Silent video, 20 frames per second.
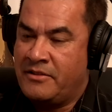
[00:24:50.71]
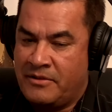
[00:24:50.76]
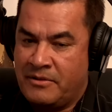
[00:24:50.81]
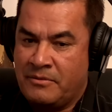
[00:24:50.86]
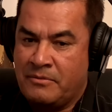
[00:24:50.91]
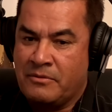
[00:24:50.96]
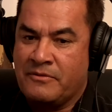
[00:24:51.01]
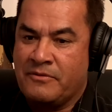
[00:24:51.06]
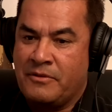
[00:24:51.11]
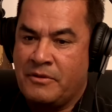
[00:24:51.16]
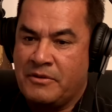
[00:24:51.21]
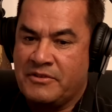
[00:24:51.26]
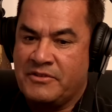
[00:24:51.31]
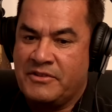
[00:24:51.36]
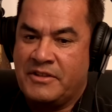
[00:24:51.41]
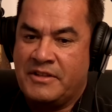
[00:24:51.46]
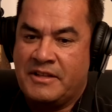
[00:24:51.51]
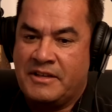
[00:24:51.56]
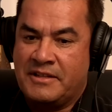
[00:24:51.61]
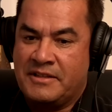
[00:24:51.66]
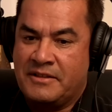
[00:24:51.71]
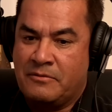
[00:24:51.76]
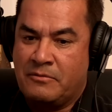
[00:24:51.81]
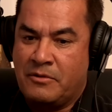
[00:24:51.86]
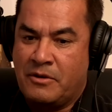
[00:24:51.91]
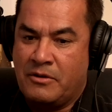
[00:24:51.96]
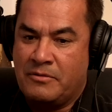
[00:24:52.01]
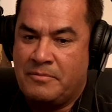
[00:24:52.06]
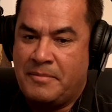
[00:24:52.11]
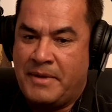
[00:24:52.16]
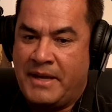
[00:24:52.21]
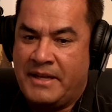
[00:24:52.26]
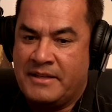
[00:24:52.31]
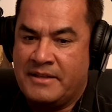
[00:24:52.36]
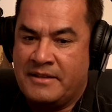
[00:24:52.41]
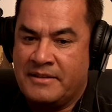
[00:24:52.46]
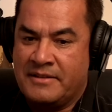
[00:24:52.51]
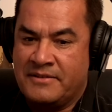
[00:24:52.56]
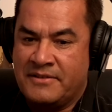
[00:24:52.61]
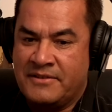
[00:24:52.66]
So we're focusing on the road
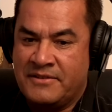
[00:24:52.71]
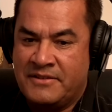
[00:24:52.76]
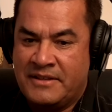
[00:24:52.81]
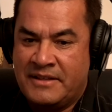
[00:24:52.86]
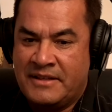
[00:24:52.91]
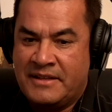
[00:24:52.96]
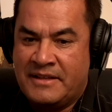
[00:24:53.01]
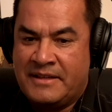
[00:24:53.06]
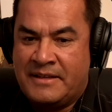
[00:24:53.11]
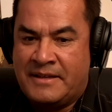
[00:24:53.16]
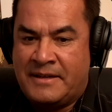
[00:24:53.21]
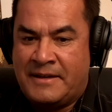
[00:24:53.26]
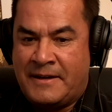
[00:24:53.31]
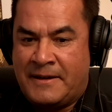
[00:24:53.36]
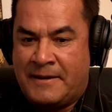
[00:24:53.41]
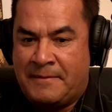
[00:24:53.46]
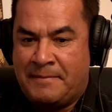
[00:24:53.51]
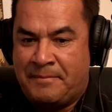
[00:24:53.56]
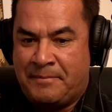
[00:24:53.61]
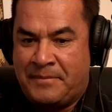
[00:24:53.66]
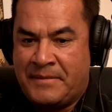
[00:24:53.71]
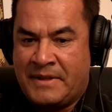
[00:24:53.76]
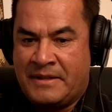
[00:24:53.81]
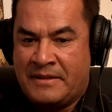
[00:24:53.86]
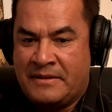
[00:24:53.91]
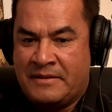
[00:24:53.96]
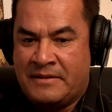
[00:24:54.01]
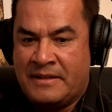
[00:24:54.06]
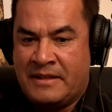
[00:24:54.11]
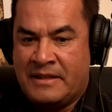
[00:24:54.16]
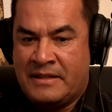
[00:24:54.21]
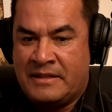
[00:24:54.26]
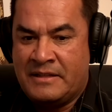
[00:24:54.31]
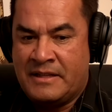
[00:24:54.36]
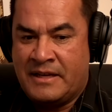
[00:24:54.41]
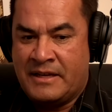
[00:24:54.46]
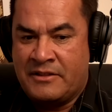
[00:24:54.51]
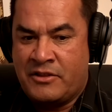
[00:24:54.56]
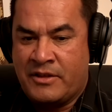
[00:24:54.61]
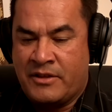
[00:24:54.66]
maintenance, um, and
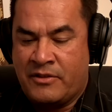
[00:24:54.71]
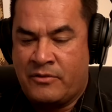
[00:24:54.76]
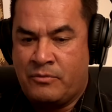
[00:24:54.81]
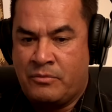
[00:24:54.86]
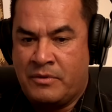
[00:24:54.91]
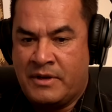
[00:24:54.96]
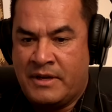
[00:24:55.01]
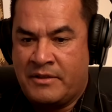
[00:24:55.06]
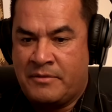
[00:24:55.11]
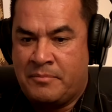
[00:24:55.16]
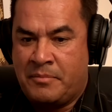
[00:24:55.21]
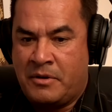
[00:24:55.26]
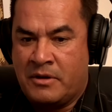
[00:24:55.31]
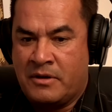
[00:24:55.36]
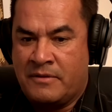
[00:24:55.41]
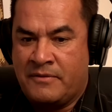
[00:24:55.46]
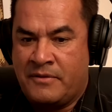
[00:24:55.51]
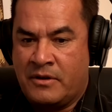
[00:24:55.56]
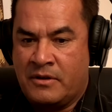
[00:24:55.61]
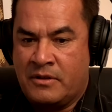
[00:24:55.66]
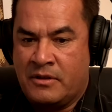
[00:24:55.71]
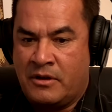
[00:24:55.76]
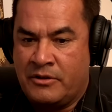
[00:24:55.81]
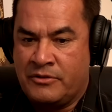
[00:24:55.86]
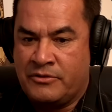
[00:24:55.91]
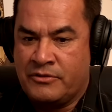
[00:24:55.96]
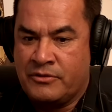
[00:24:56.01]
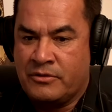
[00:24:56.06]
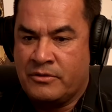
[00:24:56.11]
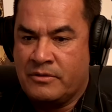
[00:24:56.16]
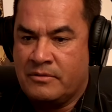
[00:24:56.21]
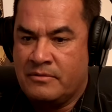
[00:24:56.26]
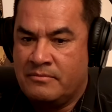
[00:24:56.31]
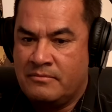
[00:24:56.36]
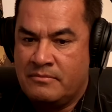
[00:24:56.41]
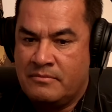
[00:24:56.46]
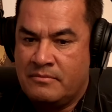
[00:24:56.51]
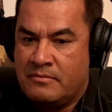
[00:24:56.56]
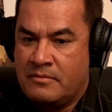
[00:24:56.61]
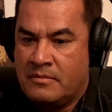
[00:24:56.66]
not just as part of our larger
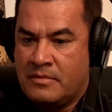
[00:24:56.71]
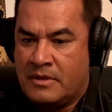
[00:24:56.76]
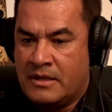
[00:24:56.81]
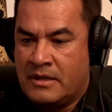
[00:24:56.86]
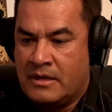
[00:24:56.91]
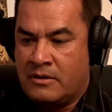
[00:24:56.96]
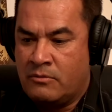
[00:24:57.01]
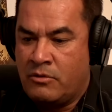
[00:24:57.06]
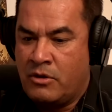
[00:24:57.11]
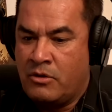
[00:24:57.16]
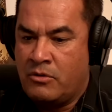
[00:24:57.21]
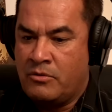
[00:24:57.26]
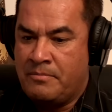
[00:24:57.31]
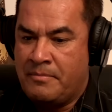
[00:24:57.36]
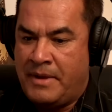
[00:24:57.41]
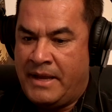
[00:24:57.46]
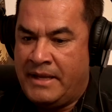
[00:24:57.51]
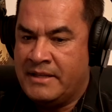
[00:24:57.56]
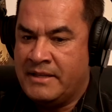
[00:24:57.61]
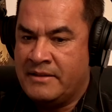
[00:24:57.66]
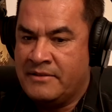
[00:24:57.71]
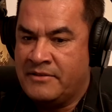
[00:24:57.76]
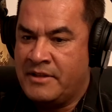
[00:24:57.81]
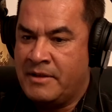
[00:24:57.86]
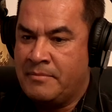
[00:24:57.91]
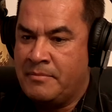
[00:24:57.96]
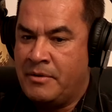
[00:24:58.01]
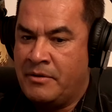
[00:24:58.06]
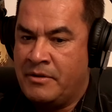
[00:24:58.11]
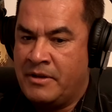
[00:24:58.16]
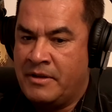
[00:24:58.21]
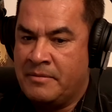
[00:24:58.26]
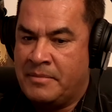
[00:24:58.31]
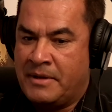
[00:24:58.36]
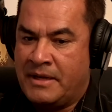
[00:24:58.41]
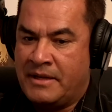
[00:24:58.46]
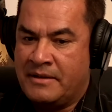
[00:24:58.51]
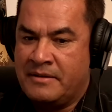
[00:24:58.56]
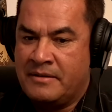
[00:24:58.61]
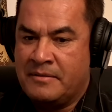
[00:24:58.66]
uh, road maintenance component,
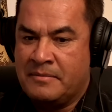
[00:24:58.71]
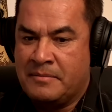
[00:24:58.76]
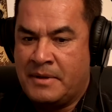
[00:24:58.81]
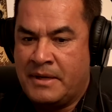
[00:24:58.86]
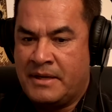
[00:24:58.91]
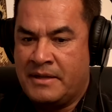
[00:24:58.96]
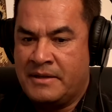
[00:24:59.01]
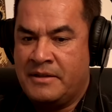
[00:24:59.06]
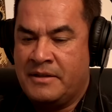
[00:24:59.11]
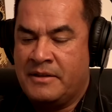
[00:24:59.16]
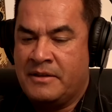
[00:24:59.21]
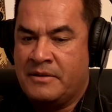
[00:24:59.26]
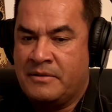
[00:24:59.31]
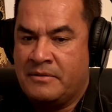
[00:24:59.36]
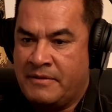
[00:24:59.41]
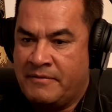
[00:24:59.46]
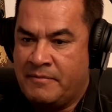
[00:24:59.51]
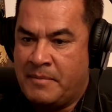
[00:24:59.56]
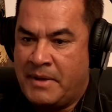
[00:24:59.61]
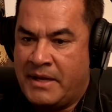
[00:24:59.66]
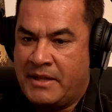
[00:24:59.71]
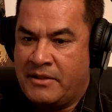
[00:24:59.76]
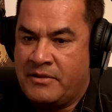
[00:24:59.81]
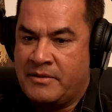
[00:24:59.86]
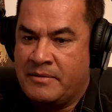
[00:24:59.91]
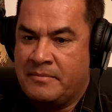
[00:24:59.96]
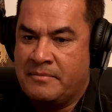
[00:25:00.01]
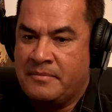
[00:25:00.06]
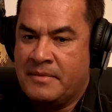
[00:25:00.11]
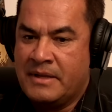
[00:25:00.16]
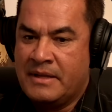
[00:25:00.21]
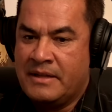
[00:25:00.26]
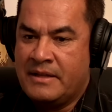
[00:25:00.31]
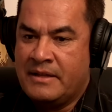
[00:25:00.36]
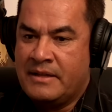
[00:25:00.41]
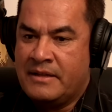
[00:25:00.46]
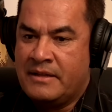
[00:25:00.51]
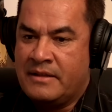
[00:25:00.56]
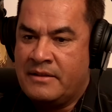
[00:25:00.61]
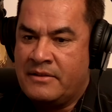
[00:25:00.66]
but but you know we've made some
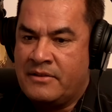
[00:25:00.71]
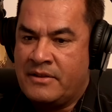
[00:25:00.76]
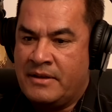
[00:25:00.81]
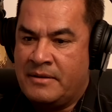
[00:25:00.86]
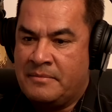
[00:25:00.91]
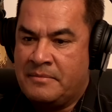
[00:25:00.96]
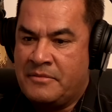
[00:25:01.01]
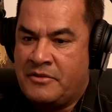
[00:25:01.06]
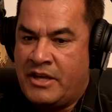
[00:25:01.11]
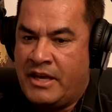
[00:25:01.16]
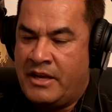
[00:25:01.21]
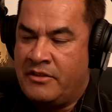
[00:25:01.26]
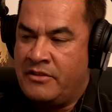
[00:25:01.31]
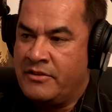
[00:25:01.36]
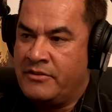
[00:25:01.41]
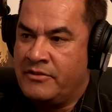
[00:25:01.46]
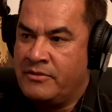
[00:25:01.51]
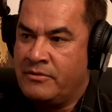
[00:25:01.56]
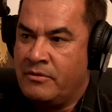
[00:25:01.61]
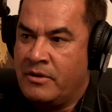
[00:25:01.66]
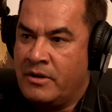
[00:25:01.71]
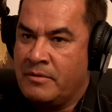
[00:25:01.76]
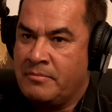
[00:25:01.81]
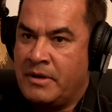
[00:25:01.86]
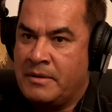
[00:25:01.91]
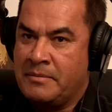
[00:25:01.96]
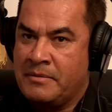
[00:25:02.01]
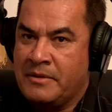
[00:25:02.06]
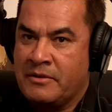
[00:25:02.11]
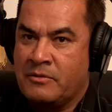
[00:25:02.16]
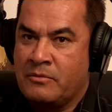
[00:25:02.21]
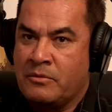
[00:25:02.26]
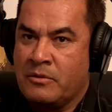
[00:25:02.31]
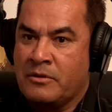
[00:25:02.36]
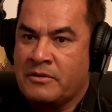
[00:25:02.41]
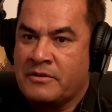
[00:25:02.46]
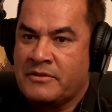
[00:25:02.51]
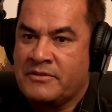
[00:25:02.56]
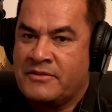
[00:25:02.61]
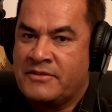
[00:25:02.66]
some changes to our public
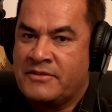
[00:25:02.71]
works